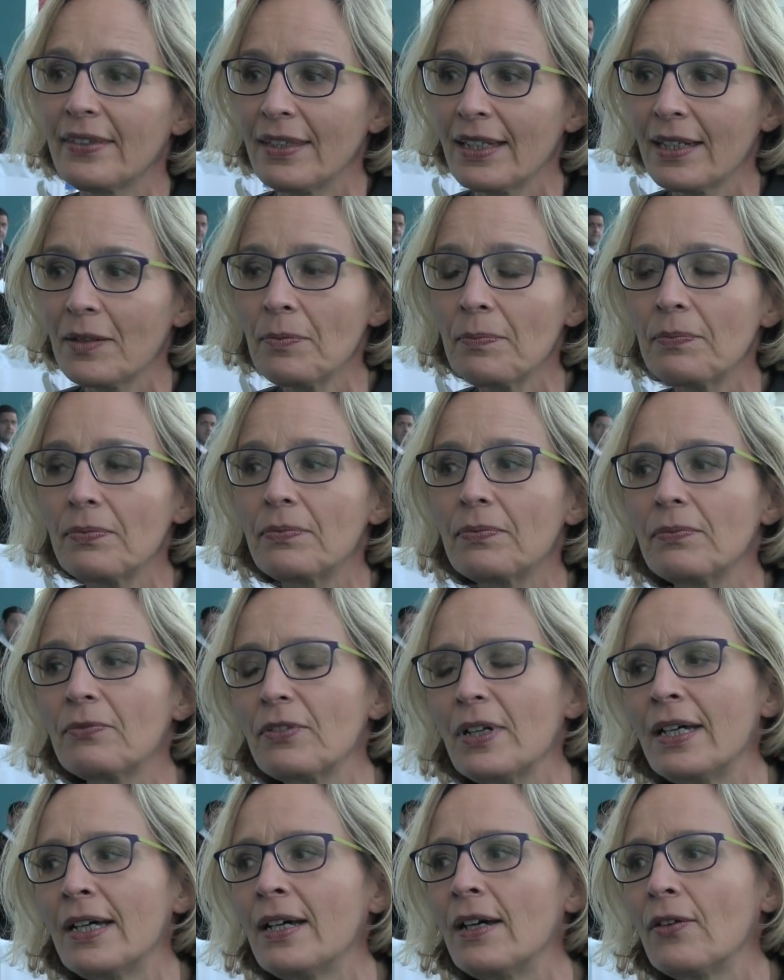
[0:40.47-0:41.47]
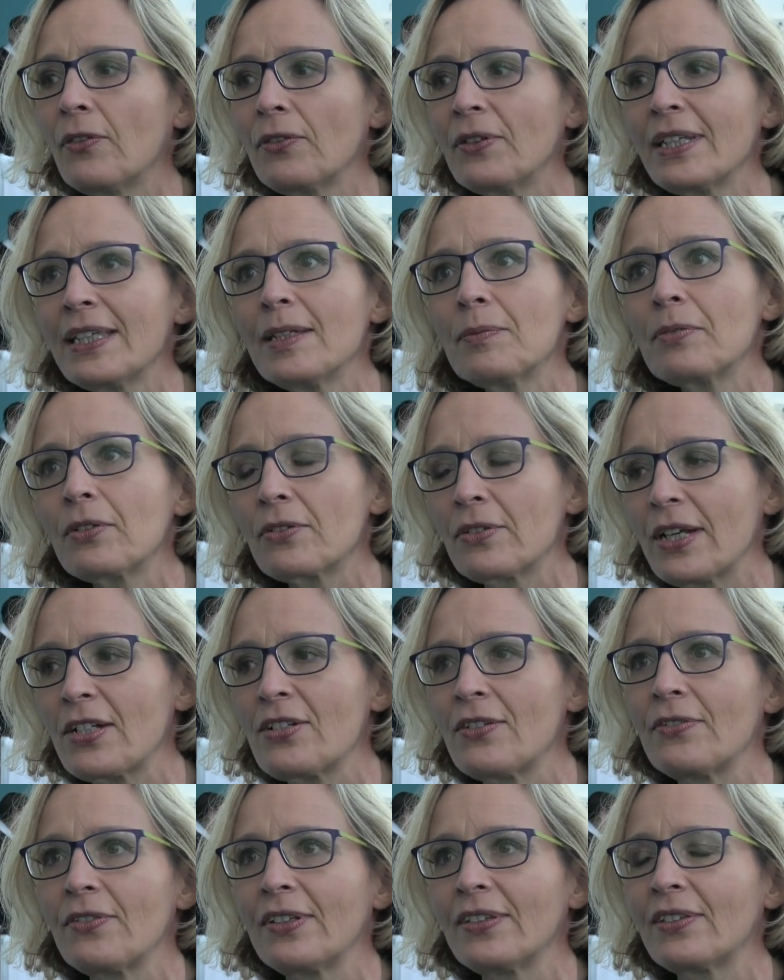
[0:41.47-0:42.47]
Their 3-year
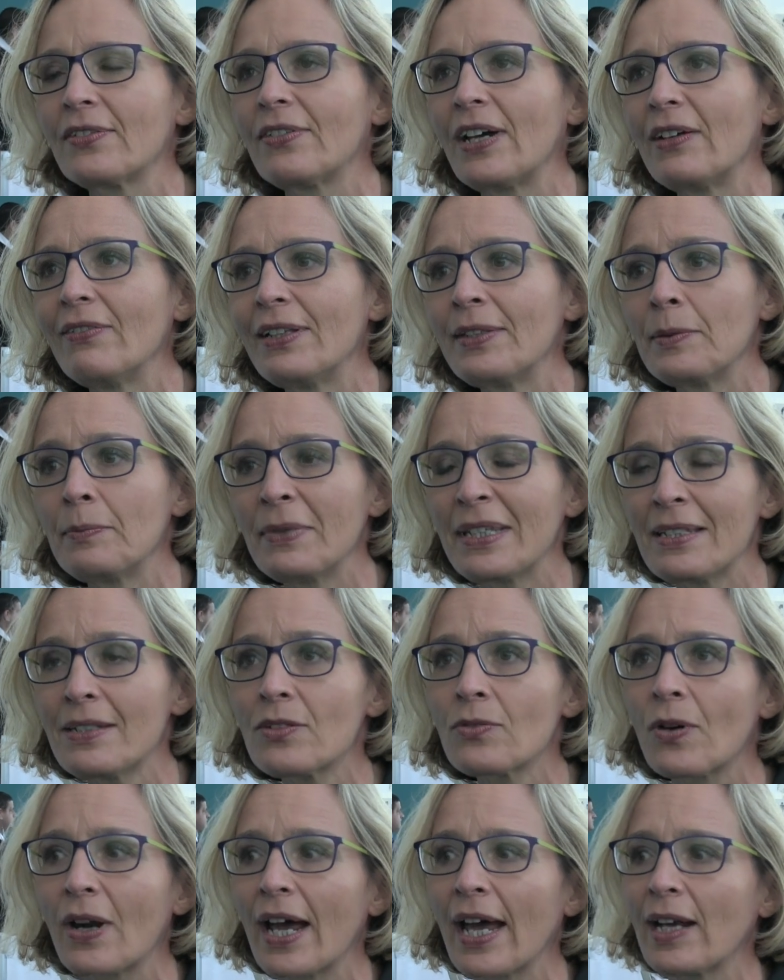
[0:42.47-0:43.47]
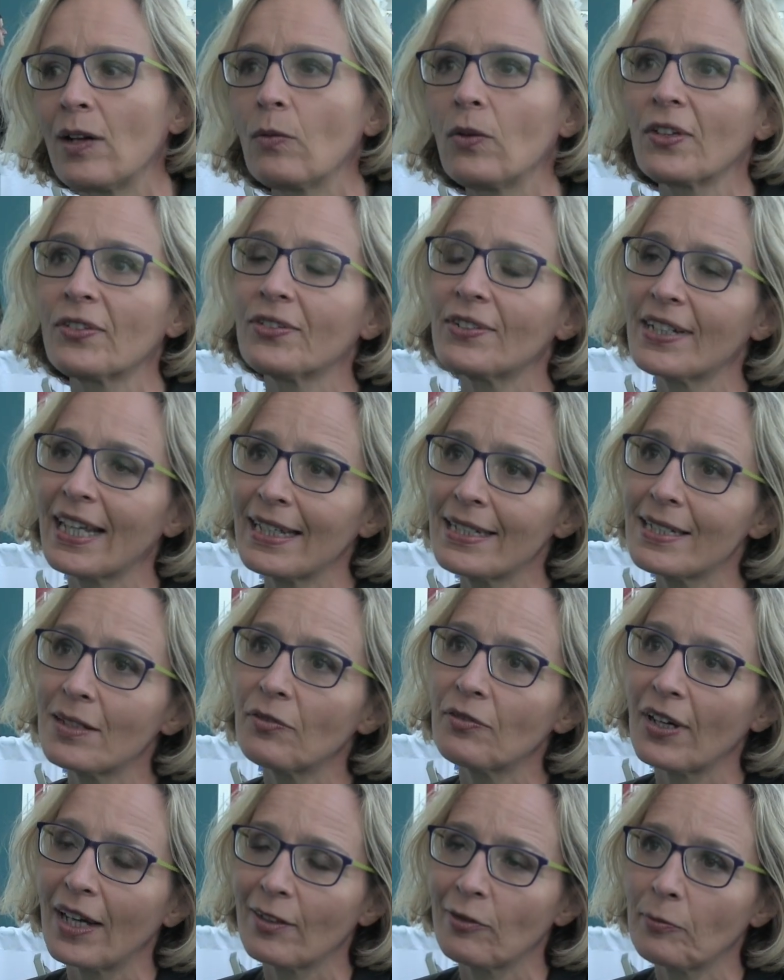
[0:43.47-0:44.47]
progression-free survival in the MINT trial was
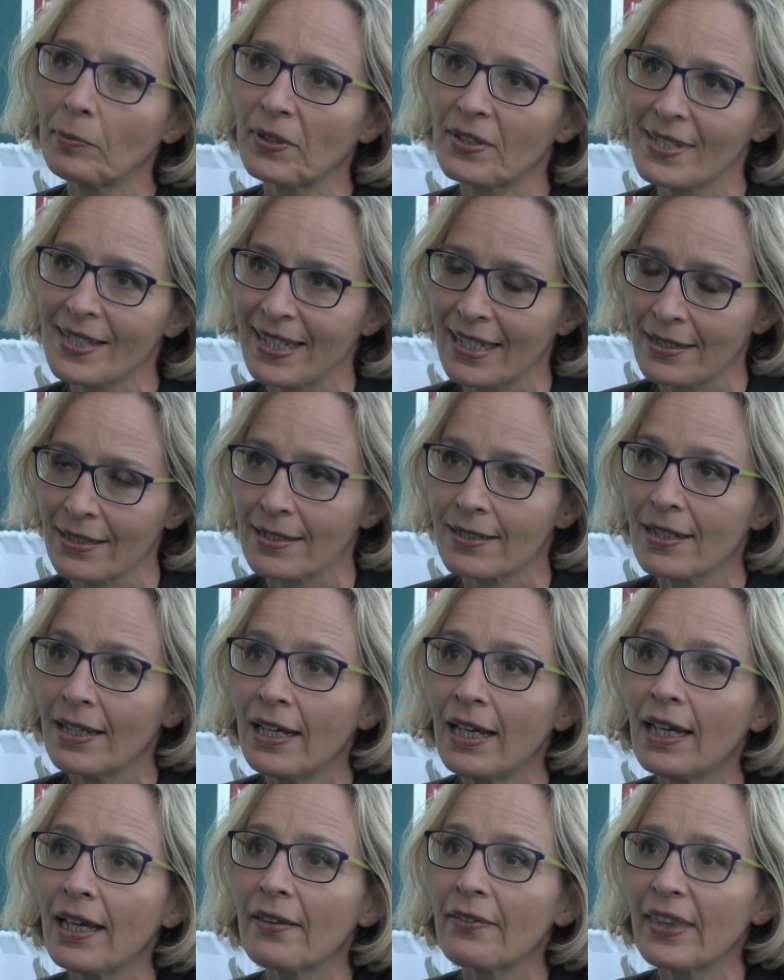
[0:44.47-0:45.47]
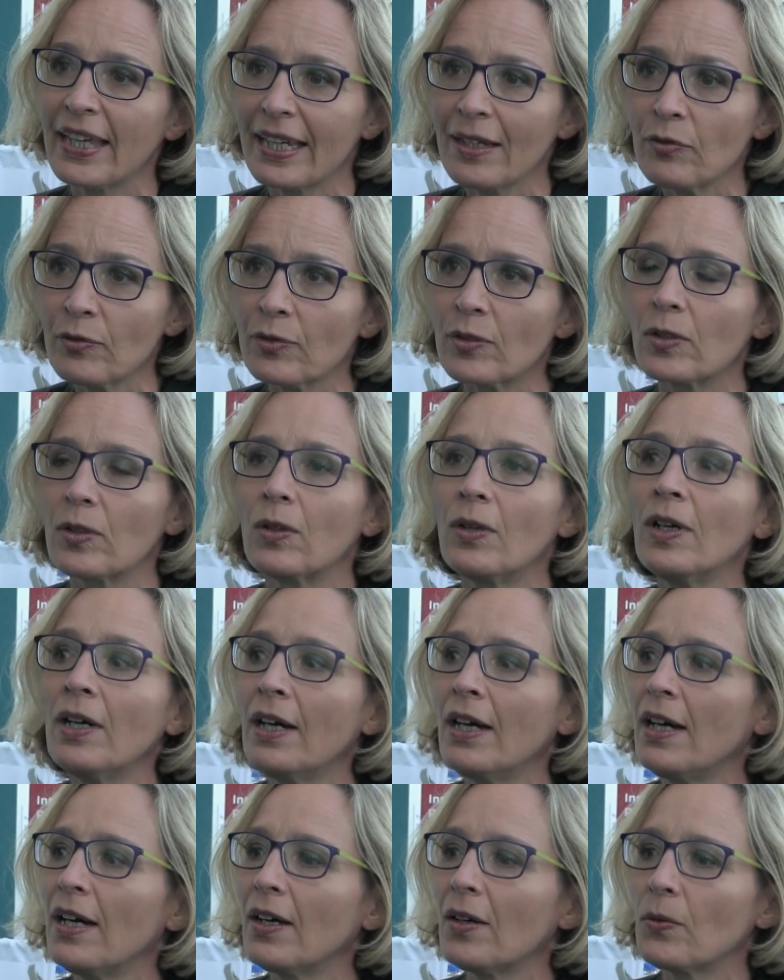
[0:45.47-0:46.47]
95%. Therefore,
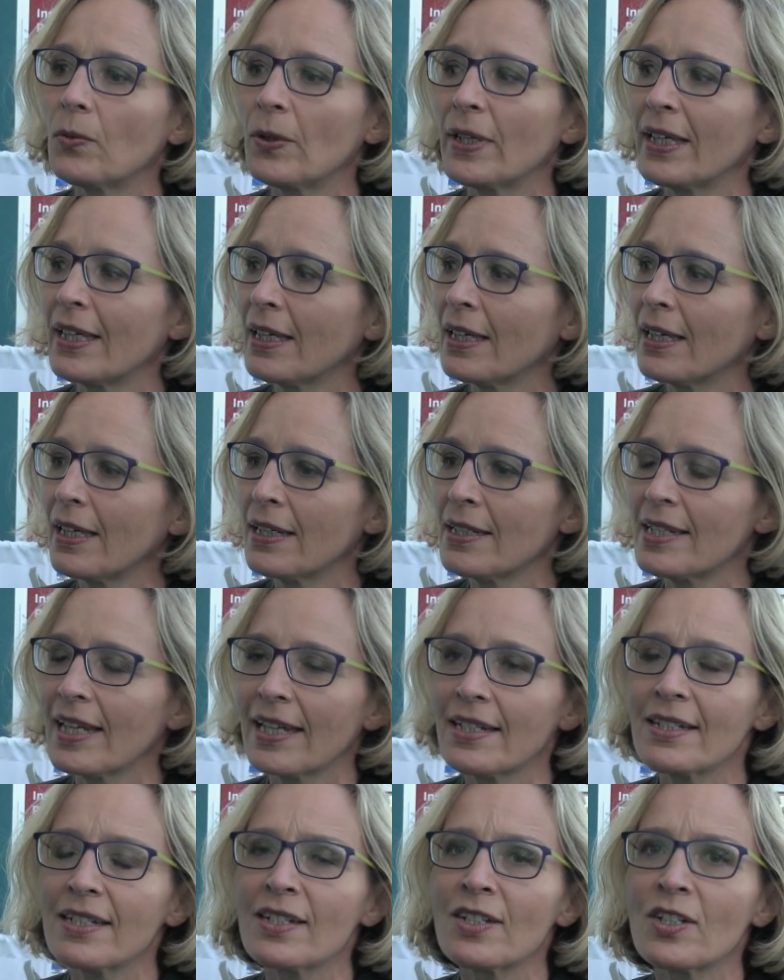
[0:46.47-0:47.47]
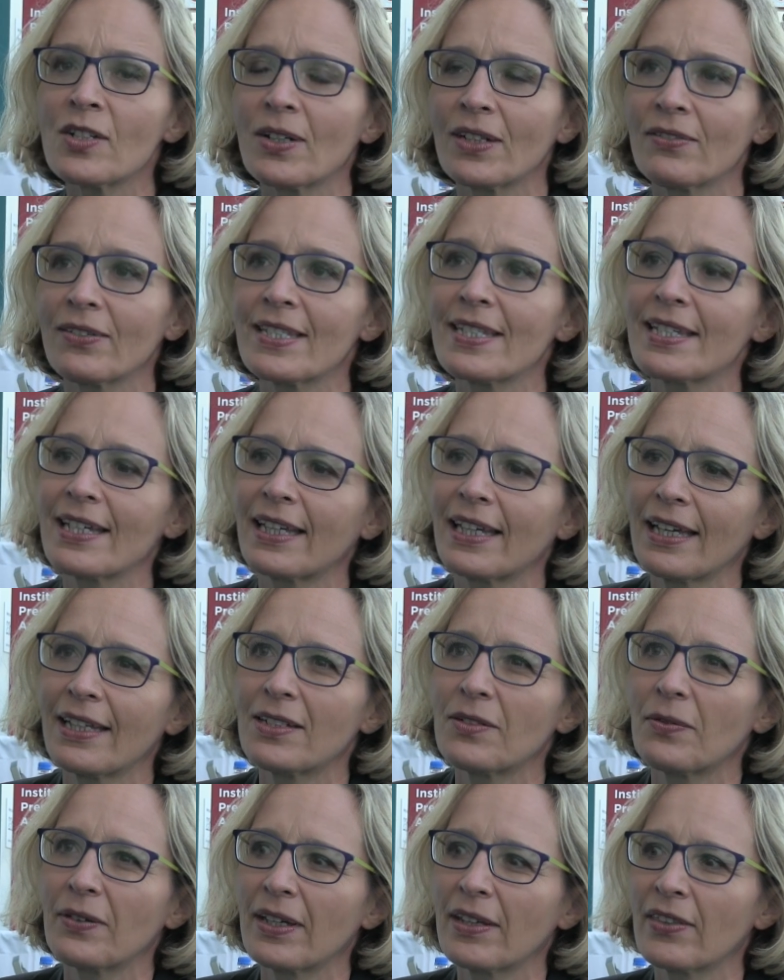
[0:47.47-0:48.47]
we intended to
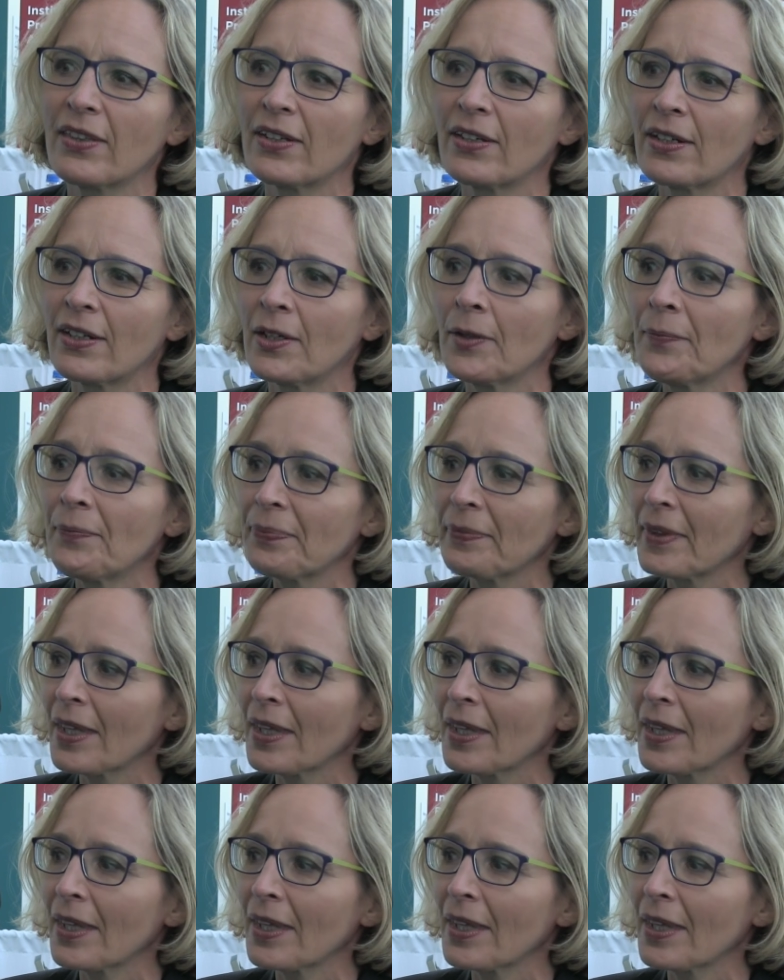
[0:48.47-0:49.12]
investigate whether